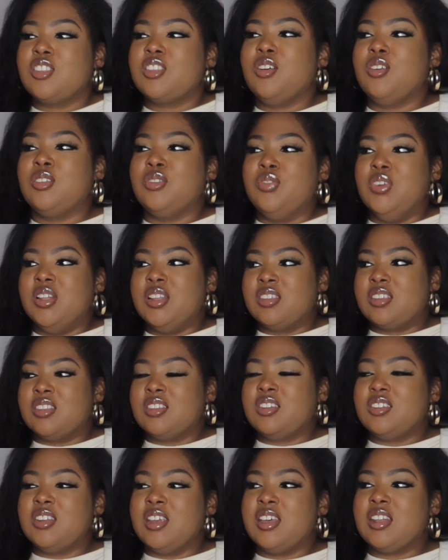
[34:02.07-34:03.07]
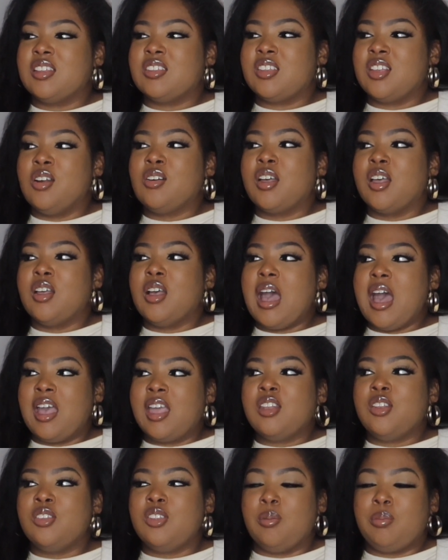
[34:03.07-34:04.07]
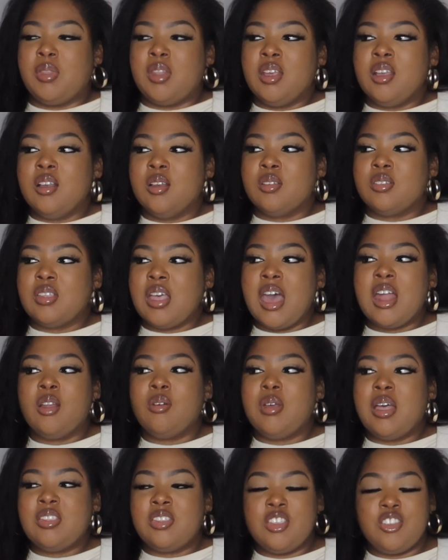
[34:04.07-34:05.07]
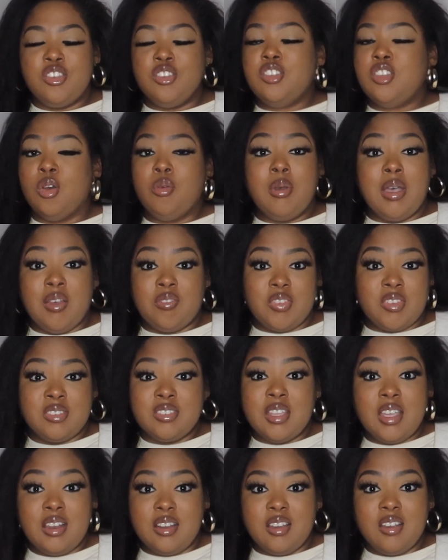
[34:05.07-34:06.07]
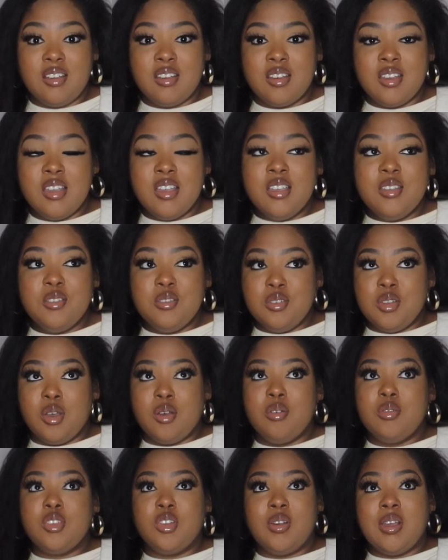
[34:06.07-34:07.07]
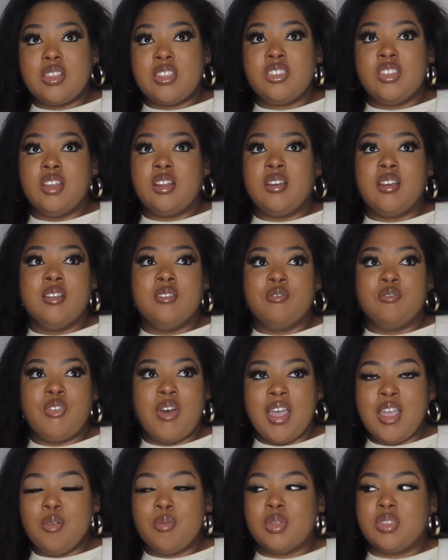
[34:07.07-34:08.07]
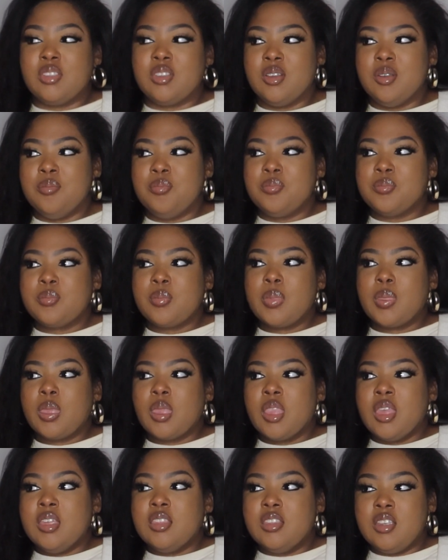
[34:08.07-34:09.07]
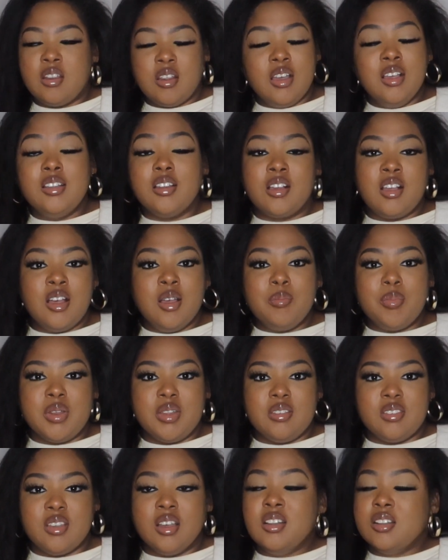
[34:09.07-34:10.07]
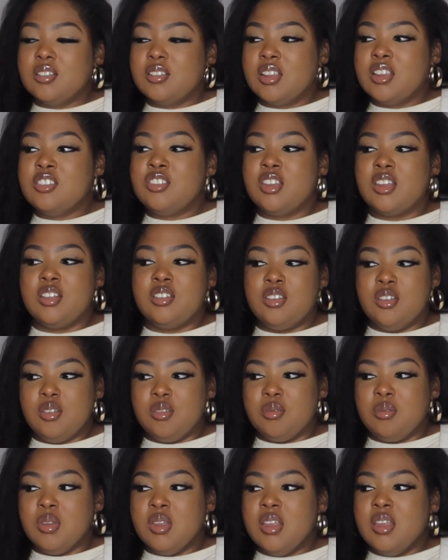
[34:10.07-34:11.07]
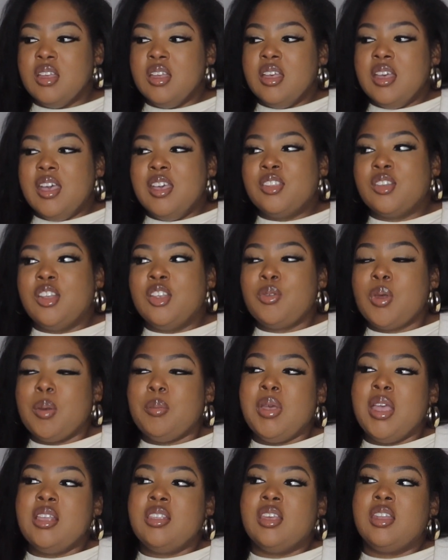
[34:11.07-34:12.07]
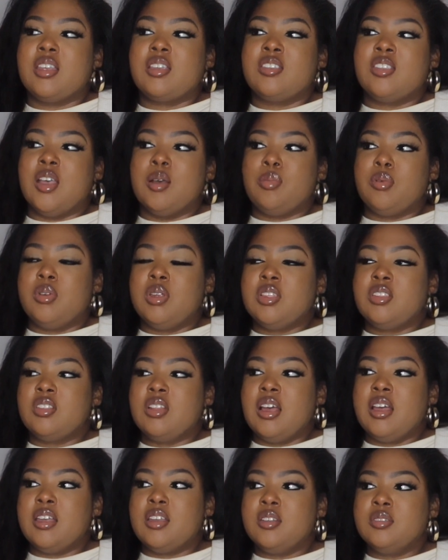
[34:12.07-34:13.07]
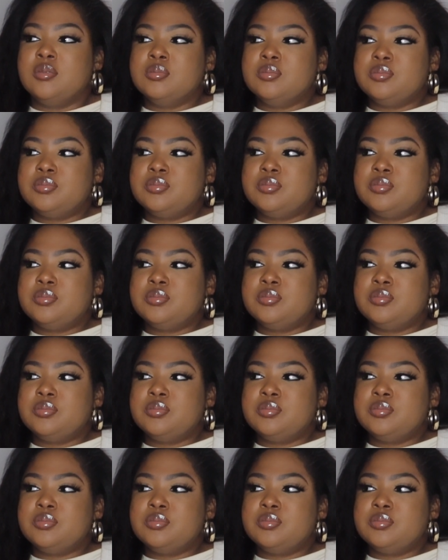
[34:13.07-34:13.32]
those feelings and stayed and said, okay, I can do something else. I said, you don't have to stay there. You don't have to stay there and fight with them. There are other companies, other things you can do. And so that's why I made that example. It's like,